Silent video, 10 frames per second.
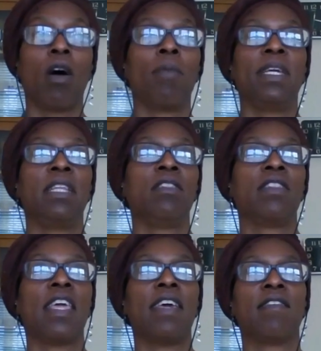I mean,
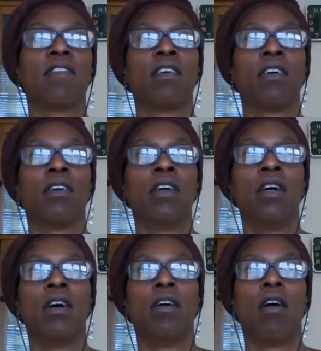
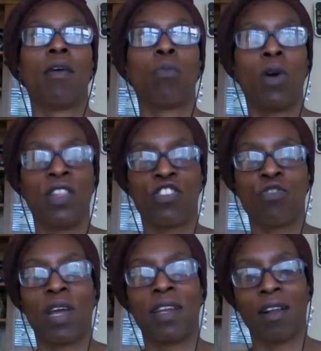I once
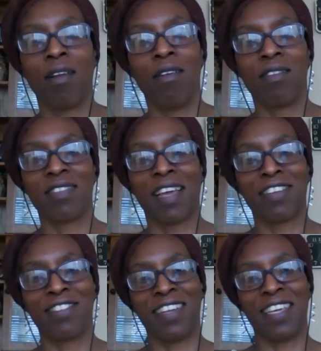ran a class
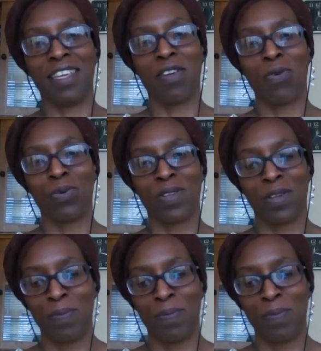actually called